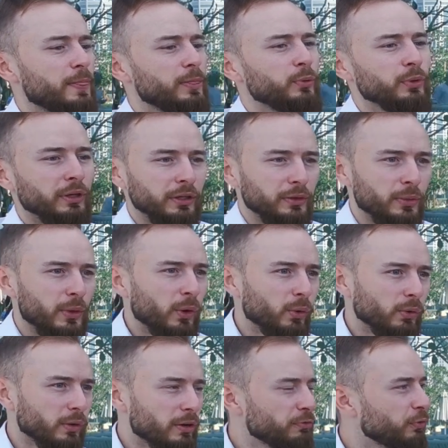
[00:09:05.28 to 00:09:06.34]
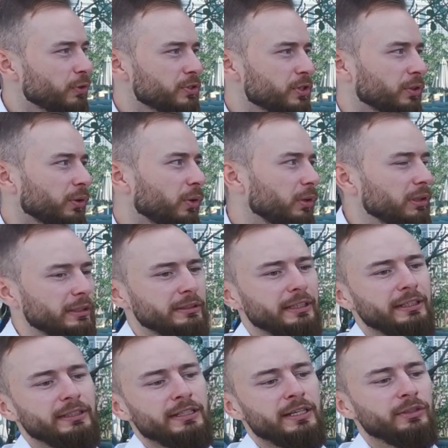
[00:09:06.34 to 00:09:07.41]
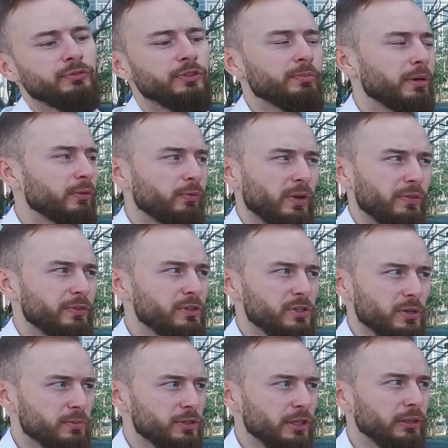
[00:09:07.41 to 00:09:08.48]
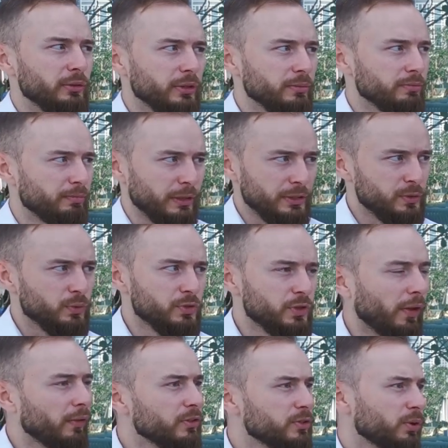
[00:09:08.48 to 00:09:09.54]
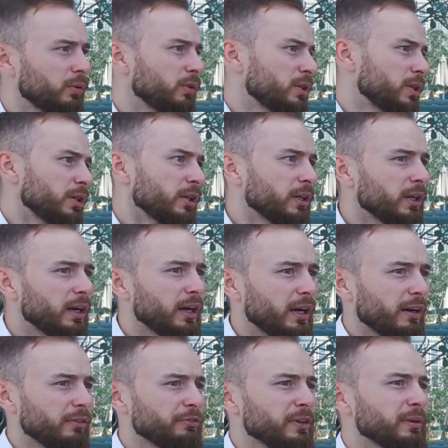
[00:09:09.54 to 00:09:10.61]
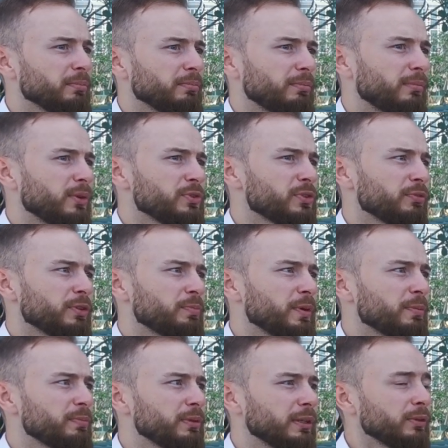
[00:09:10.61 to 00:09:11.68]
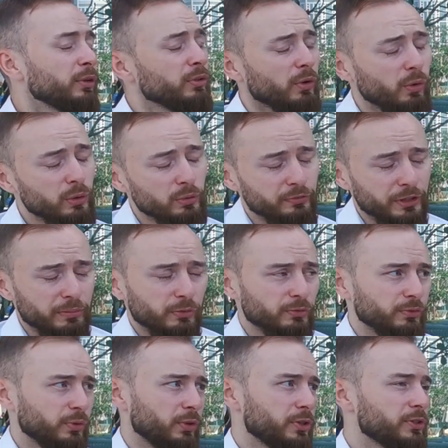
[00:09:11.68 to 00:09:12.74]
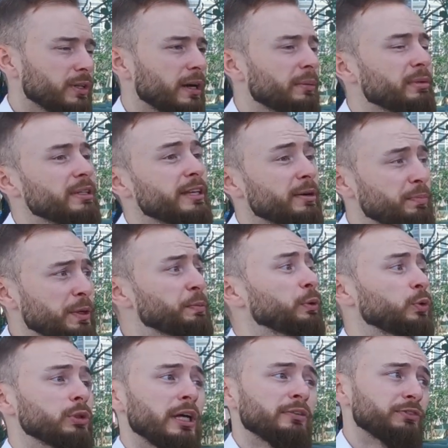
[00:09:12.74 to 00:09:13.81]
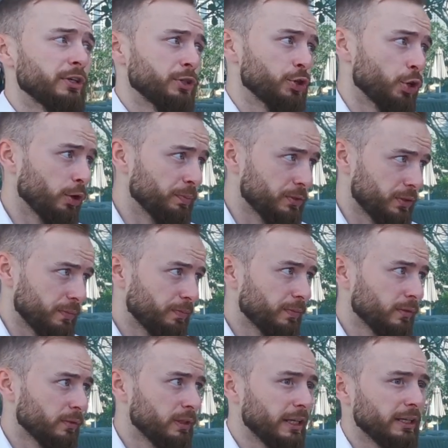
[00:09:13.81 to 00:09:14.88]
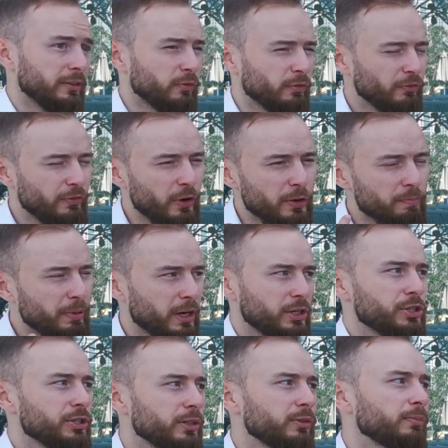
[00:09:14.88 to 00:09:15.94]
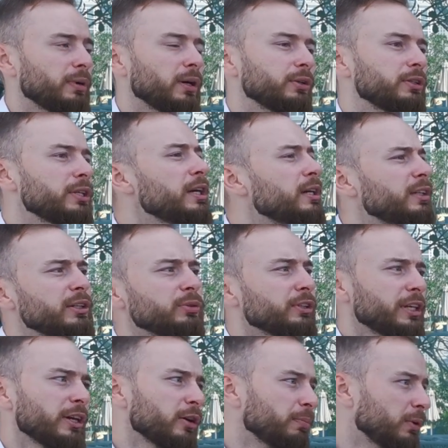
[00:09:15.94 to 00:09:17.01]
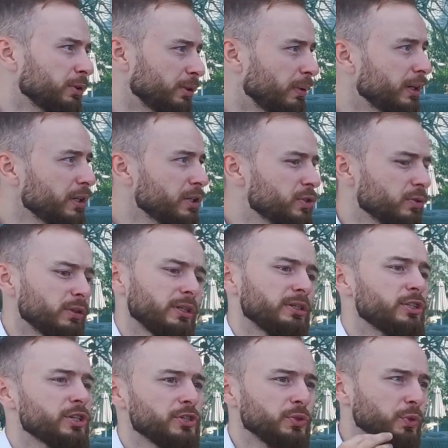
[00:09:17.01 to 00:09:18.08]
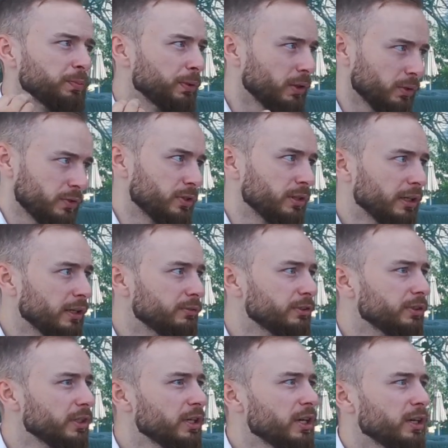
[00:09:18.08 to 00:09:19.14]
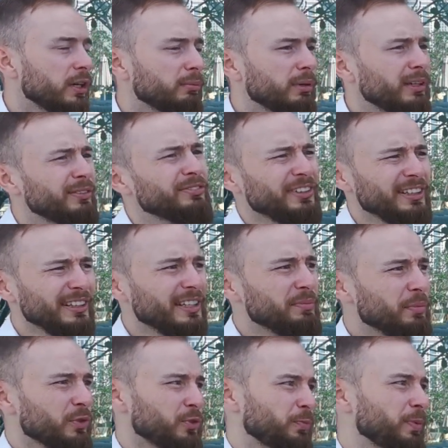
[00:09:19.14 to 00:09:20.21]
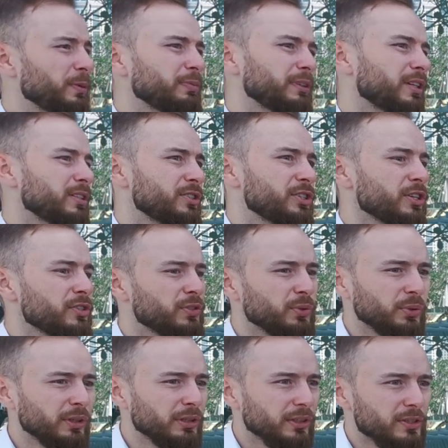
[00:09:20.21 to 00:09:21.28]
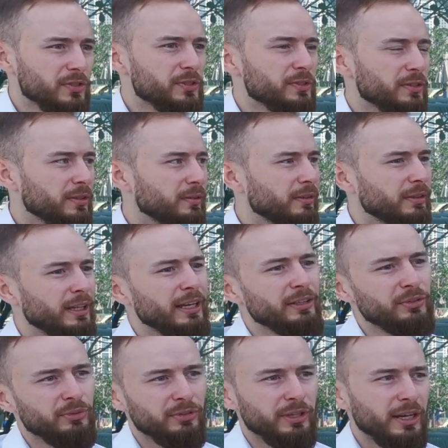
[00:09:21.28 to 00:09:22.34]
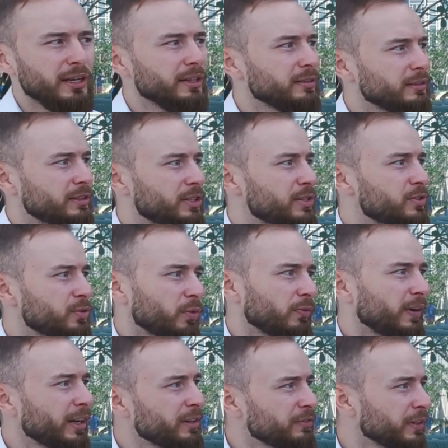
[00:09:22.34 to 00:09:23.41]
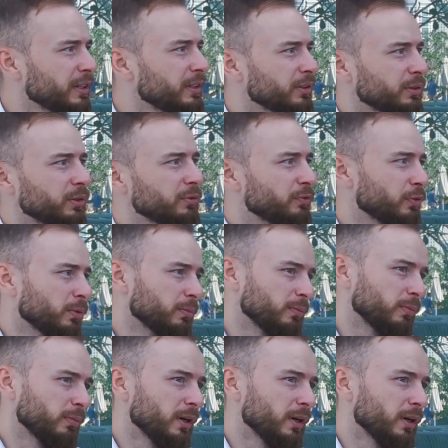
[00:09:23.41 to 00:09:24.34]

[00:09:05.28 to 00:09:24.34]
doing no efforts at all, and at the end of the month we have the same salary. Makes no sense. So I think most of the people, not all of them of course, I mean there are people who love their jobs, like very passionate about it. They don't care about the money, so they just do it because they love it. But I think that most people are just doing this day to day, just surviving, you know, from